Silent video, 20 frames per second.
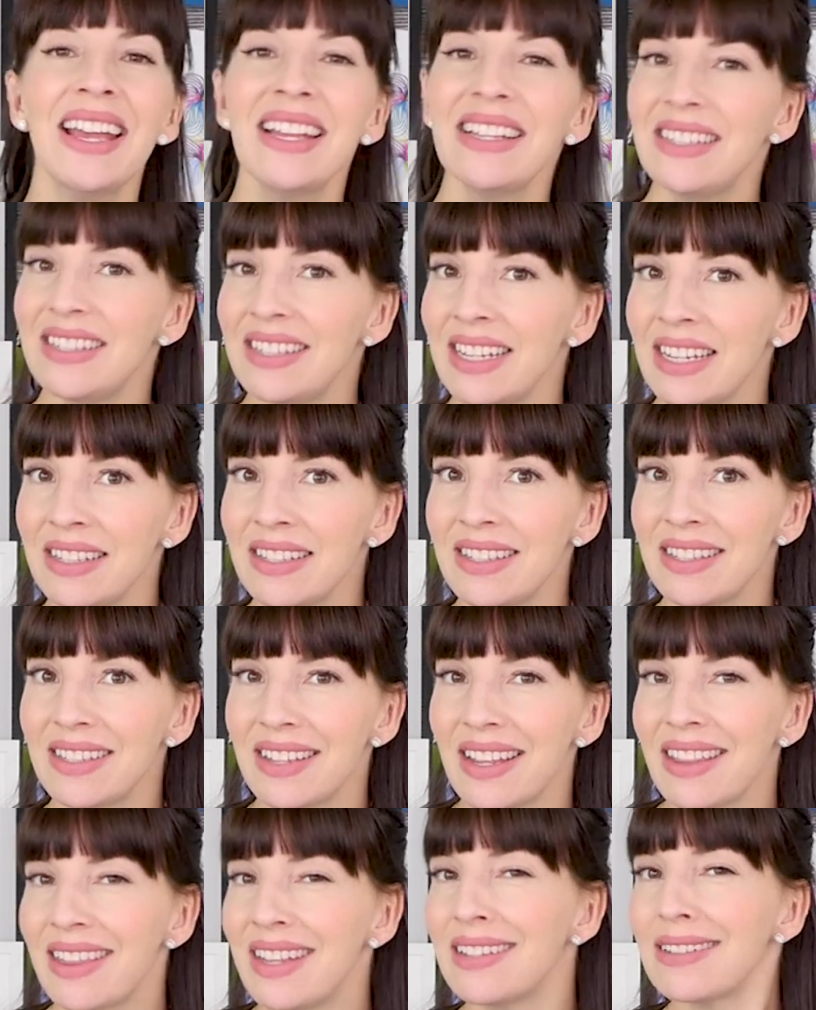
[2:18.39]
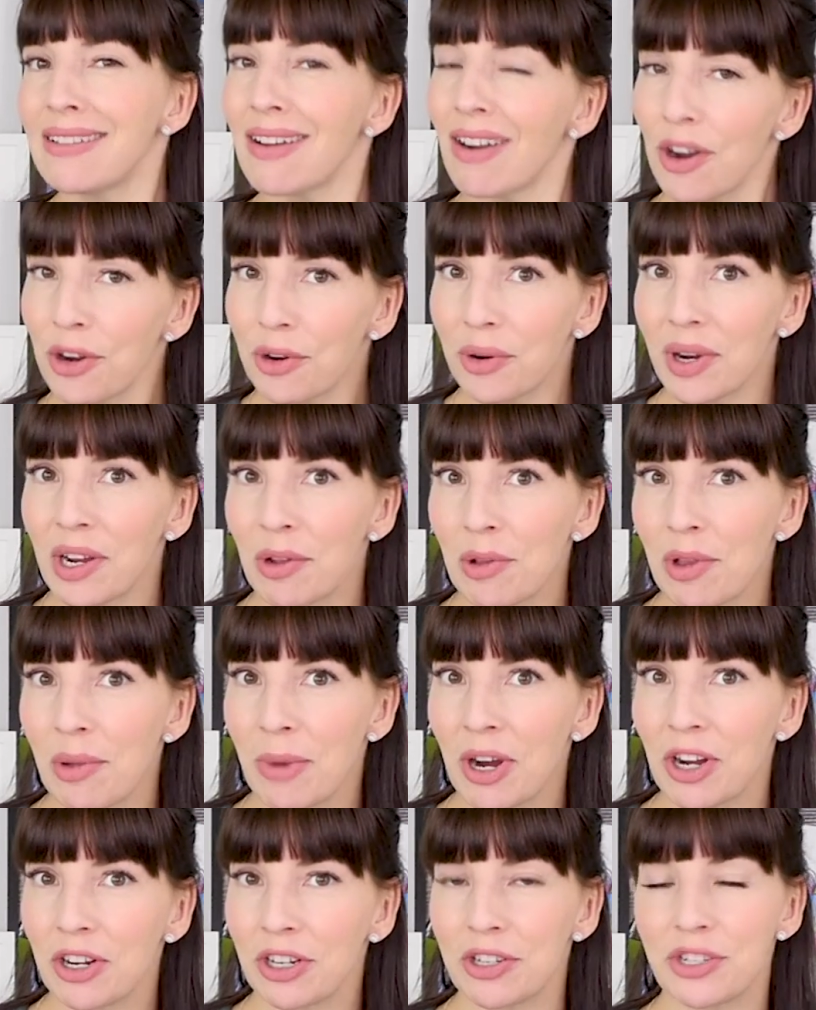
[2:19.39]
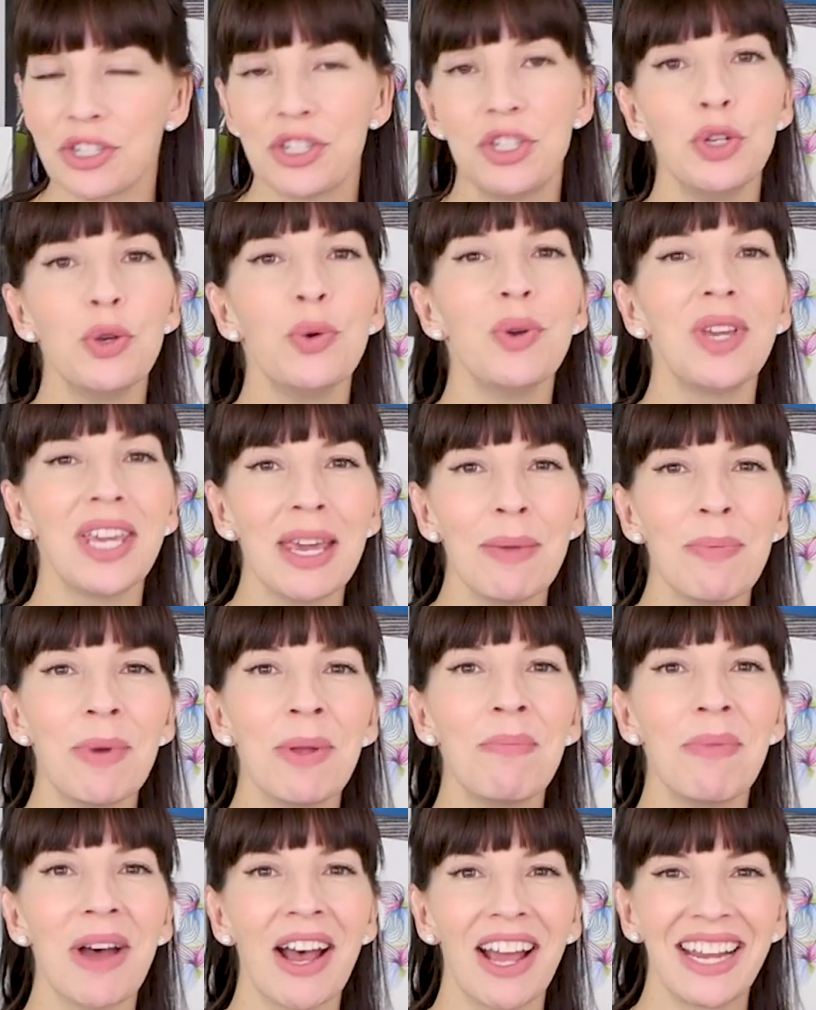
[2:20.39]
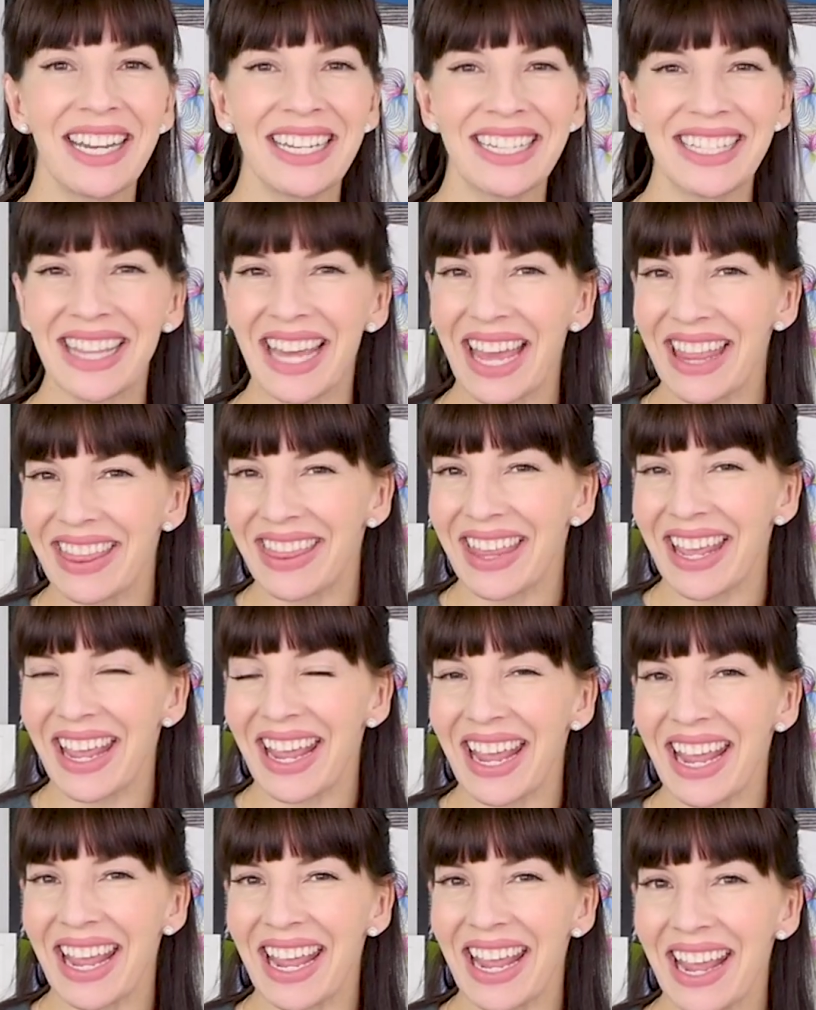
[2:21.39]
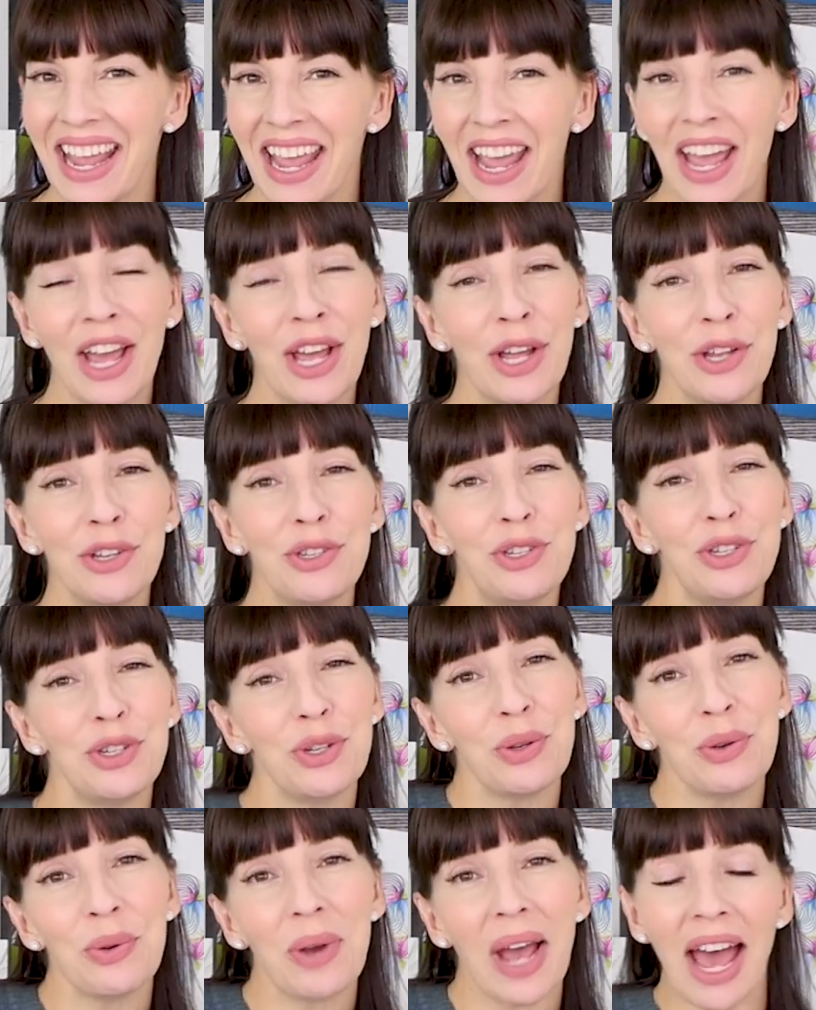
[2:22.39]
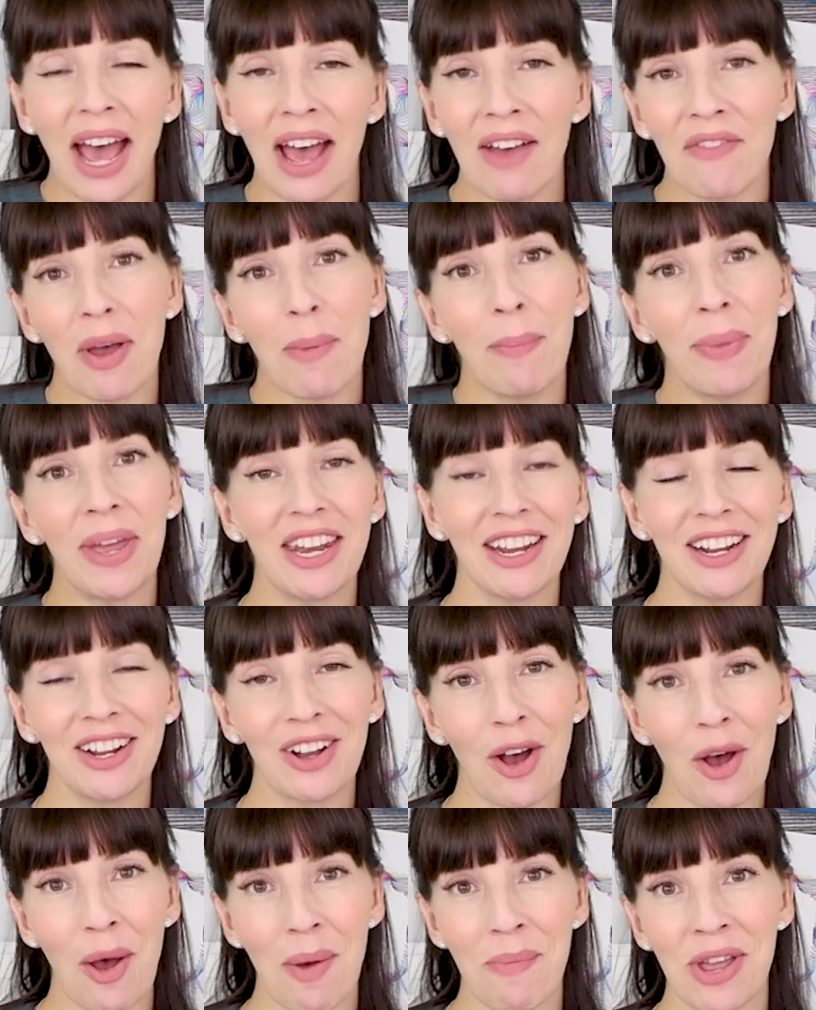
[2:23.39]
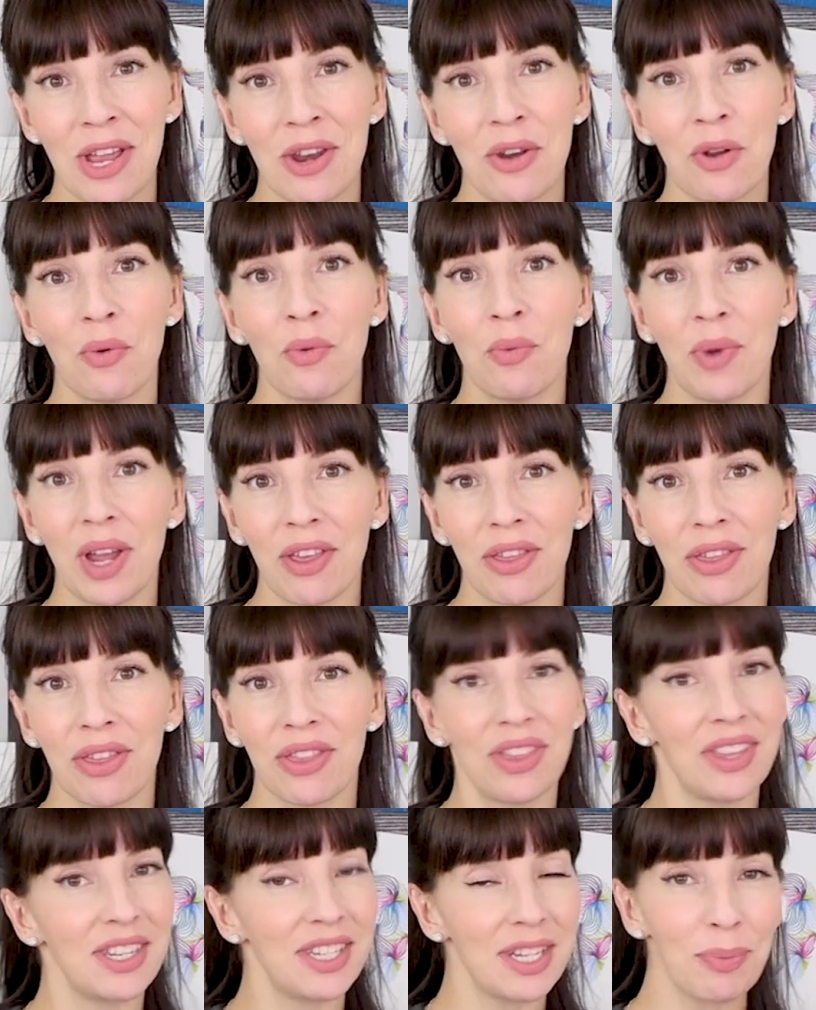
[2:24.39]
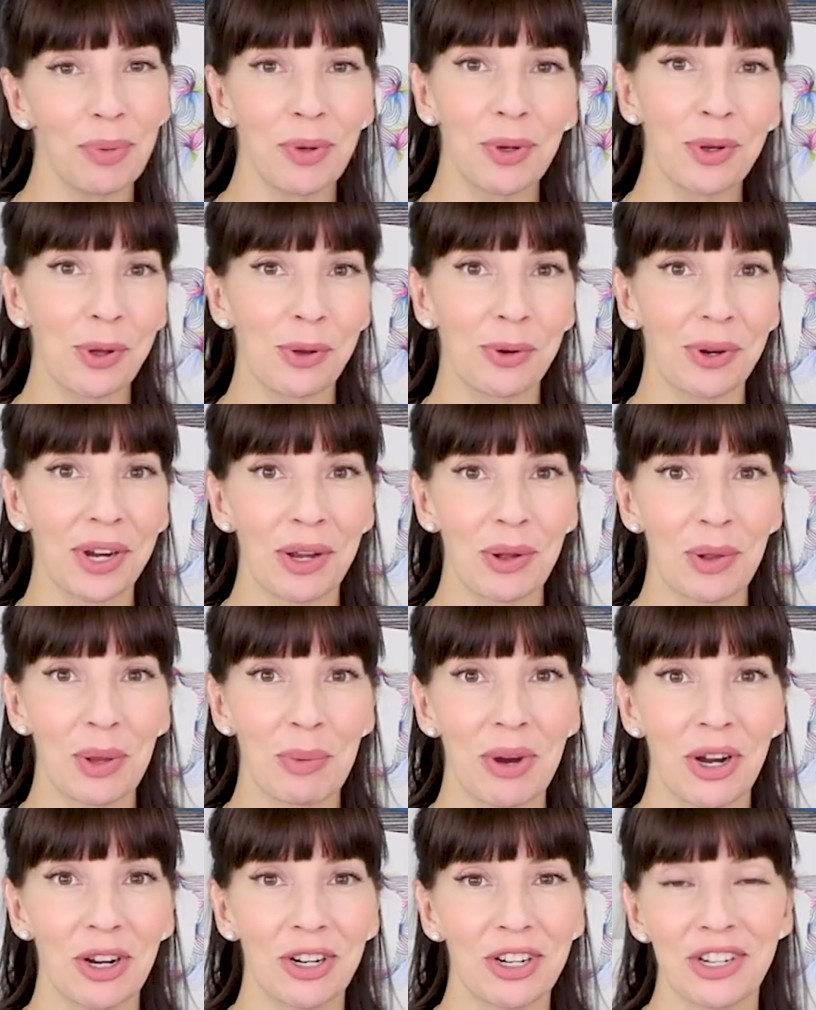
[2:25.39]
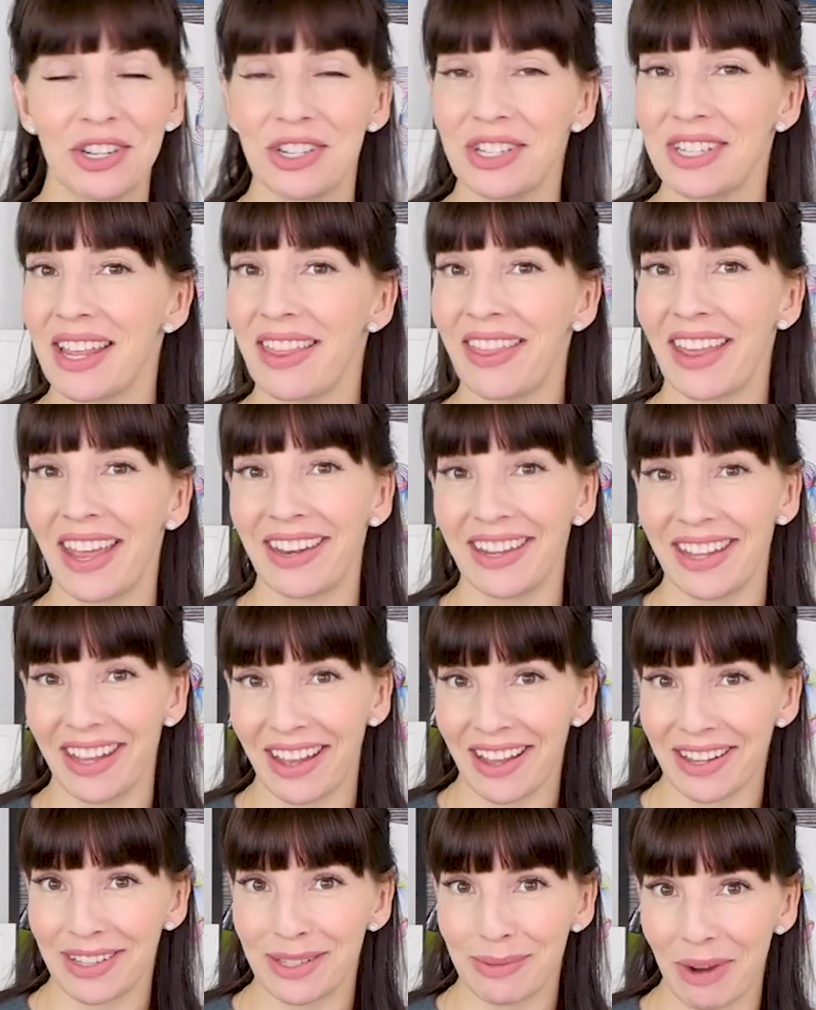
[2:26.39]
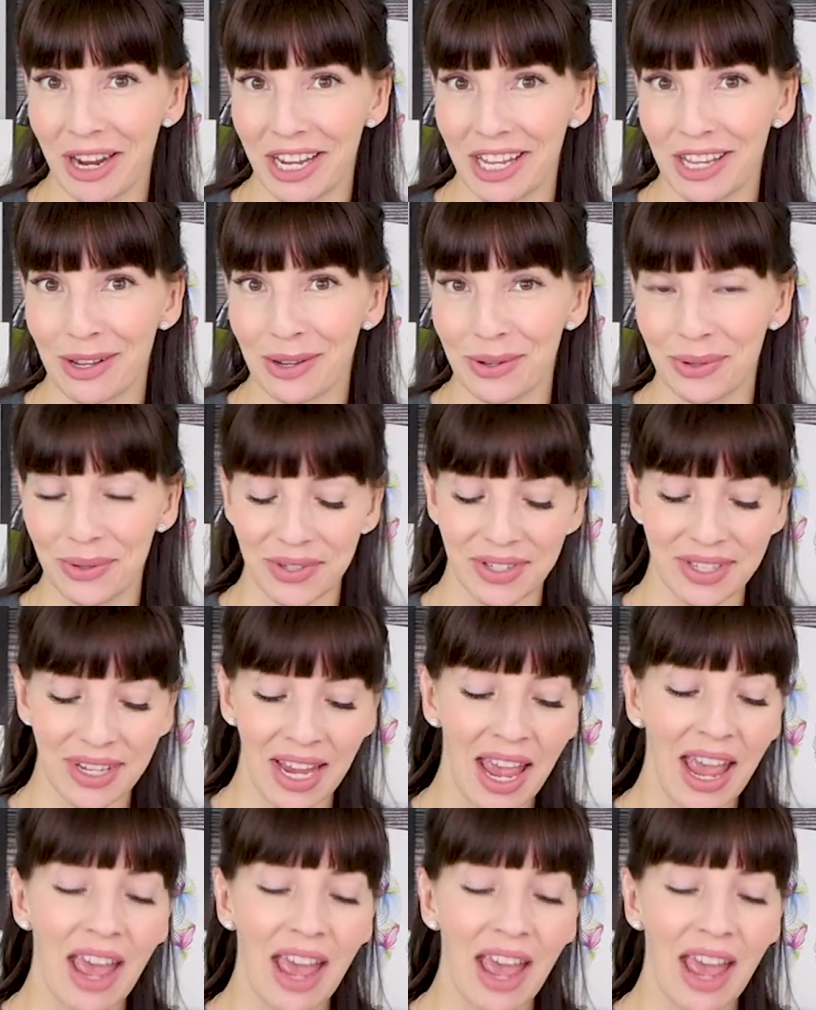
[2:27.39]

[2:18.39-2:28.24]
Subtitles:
Since these are Crayola markers, do keep in mind that they do have a bit in common with the typical Crayola markers that kids might use.